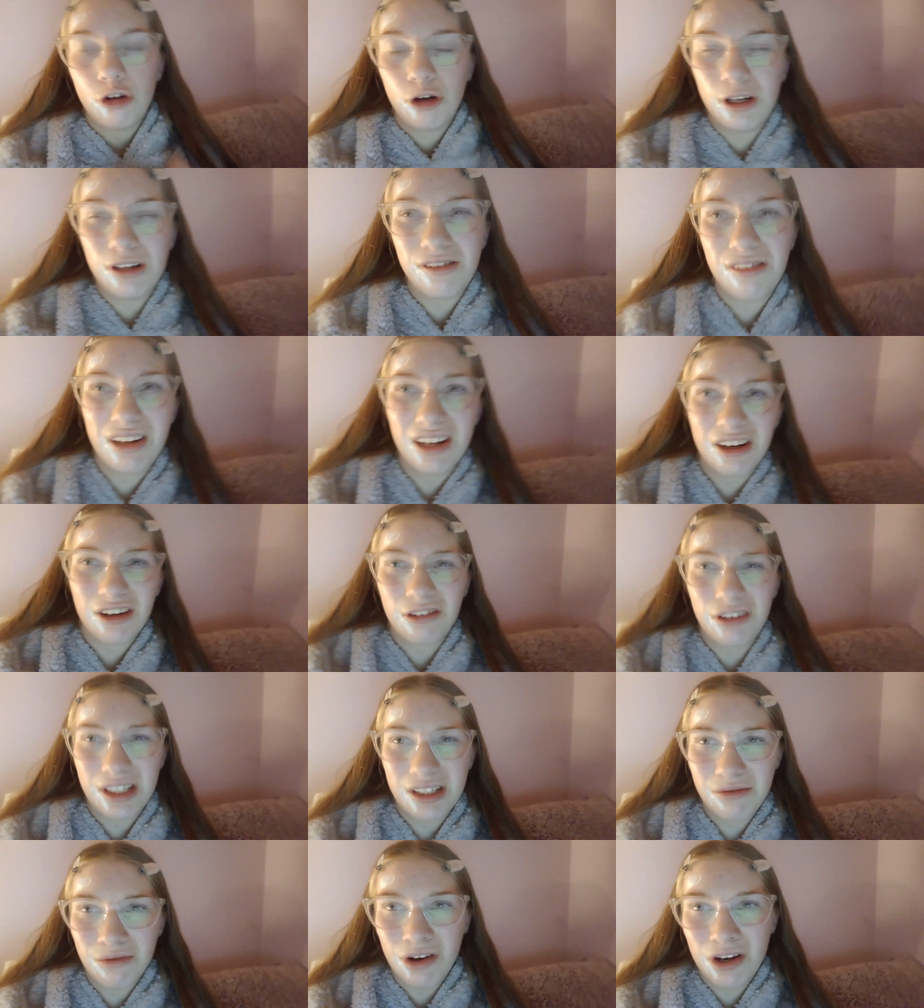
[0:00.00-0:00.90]
it's near
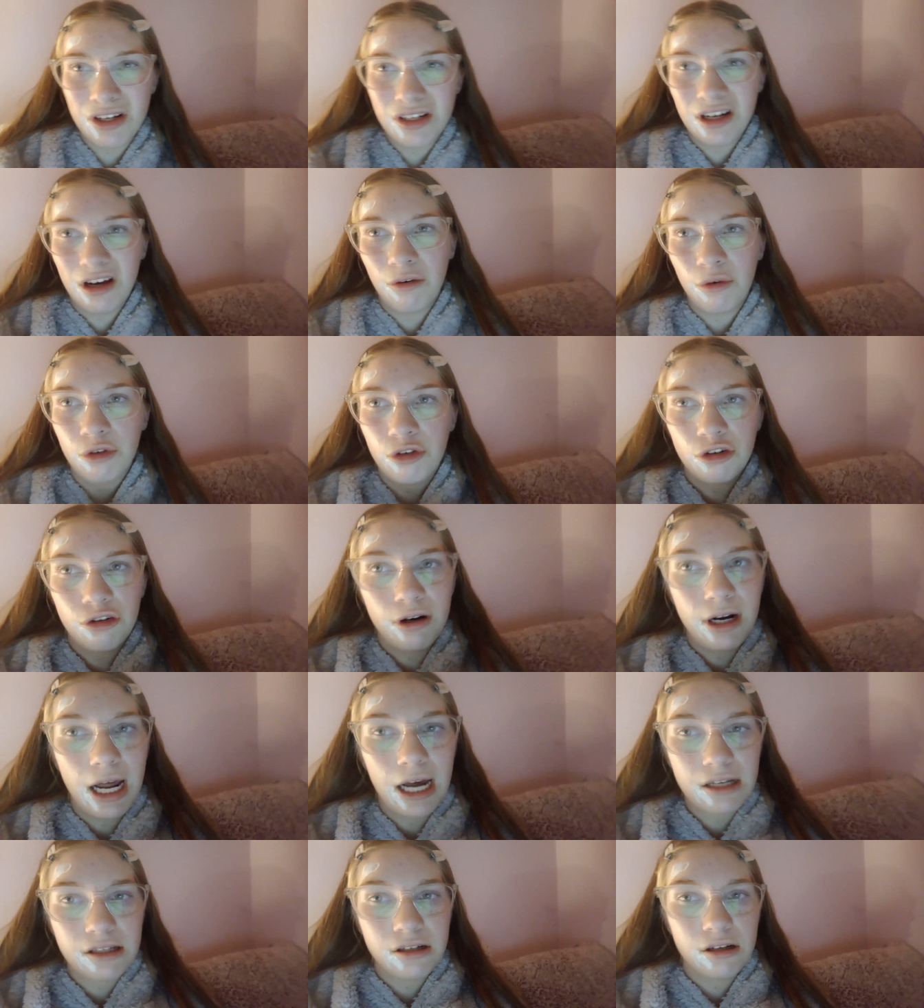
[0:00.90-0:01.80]
Christmas. I want to
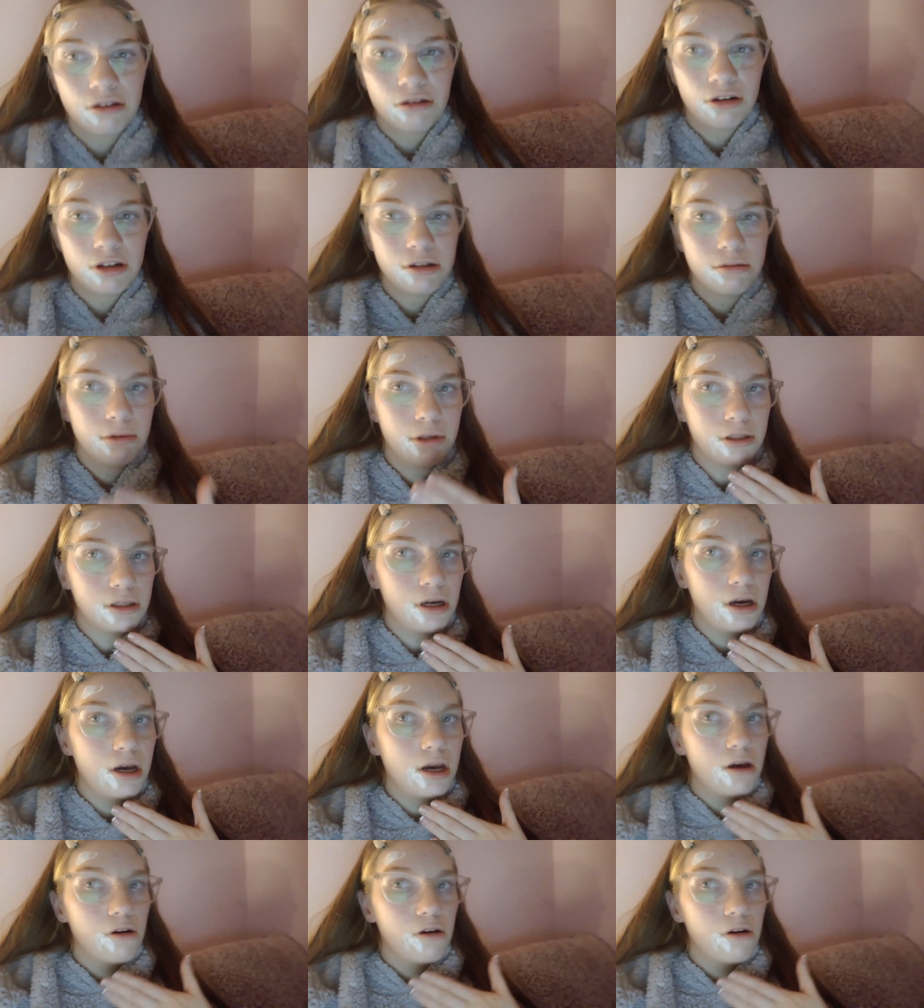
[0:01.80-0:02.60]
relax near Christmas.